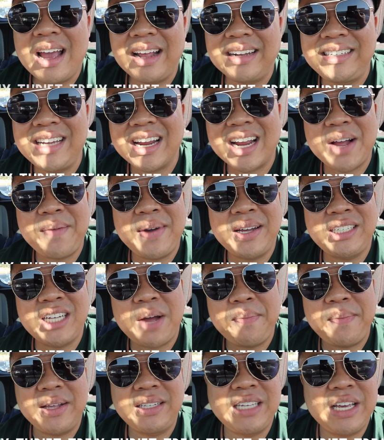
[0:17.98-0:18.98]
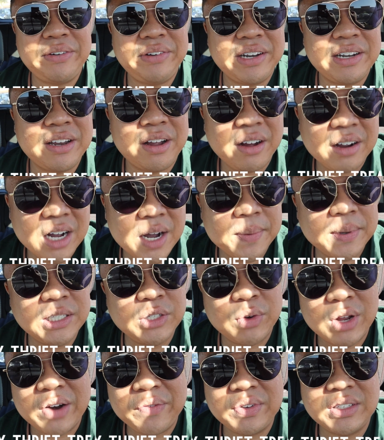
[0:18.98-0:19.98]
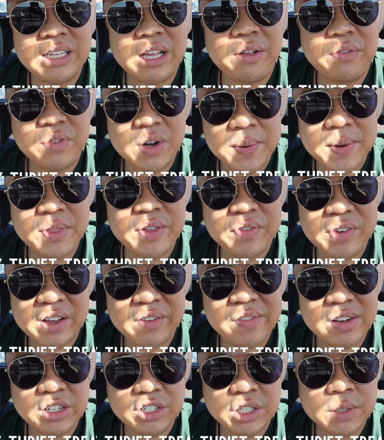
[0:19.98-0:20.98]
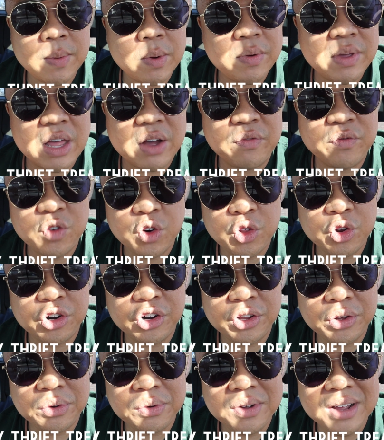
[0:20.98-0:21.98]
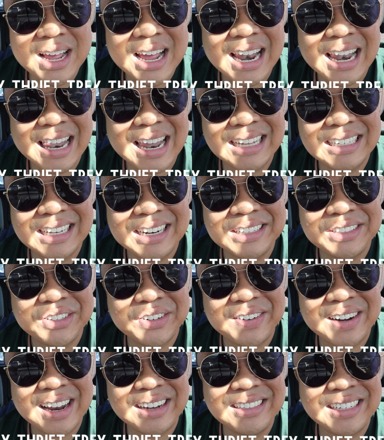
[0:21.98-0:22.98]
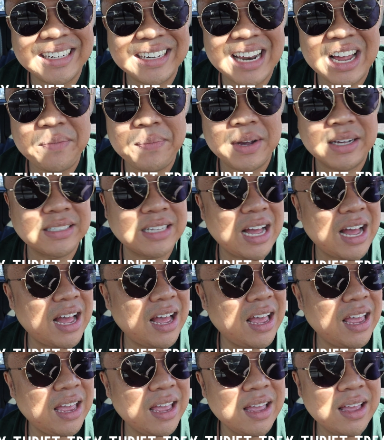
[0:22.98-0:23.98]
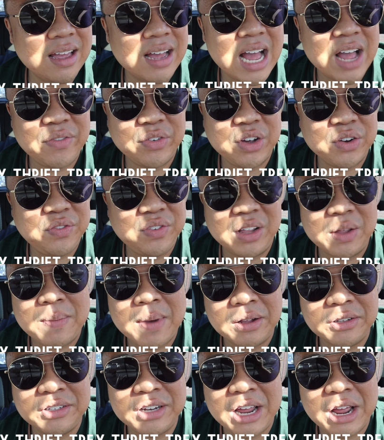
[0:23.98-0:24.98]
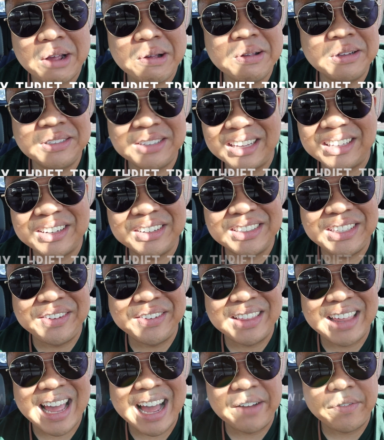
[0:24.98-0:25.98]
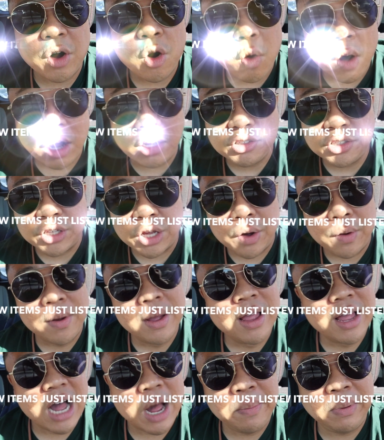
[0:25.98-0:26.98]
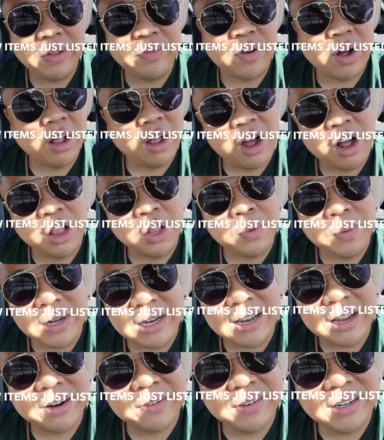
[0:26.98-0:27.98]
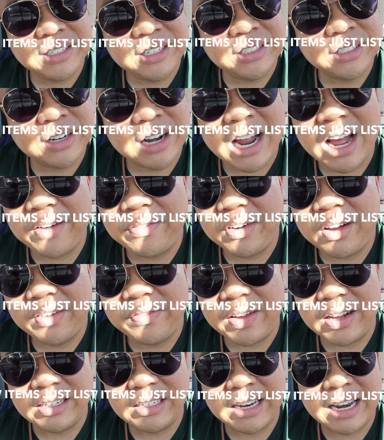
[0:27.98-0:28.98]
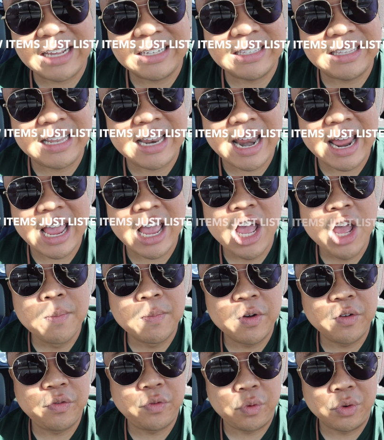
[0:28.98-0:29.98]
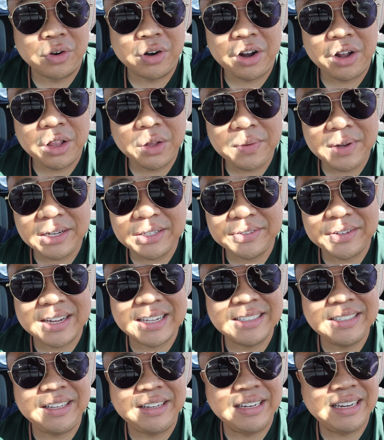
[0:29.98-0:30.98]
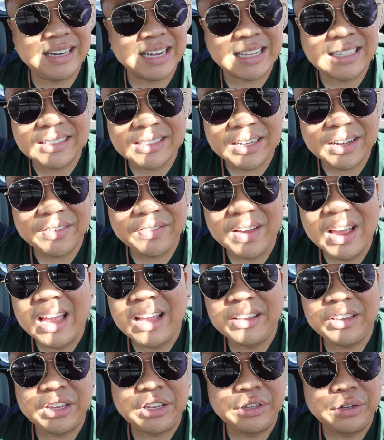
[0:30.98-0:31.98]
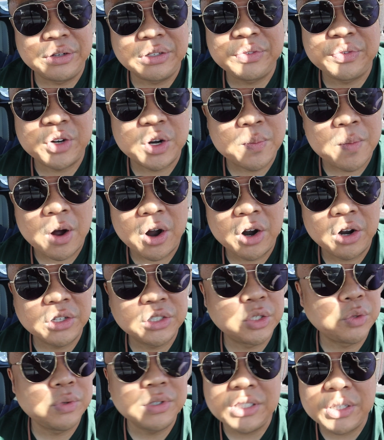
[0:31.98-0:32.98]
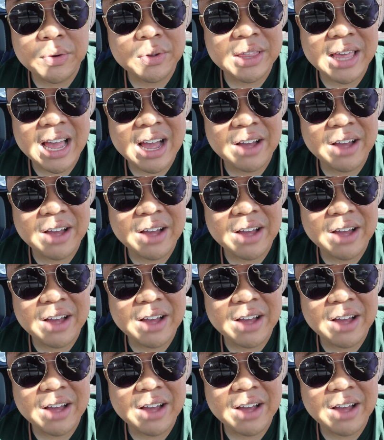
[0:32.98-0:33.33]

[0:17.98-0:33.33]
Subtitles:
And check out my shop, it's Hadrian.com, to see what I have for sale from my thrifting adventures. But without further ado, let's end the story now and check it out because I have a good feeling about today. Let's go see what they have. Oh, also, I believe all Halloween decorations are half off, and today's the day before Halloween, so I can still get stuff to use for tomorrow. So we'll see what they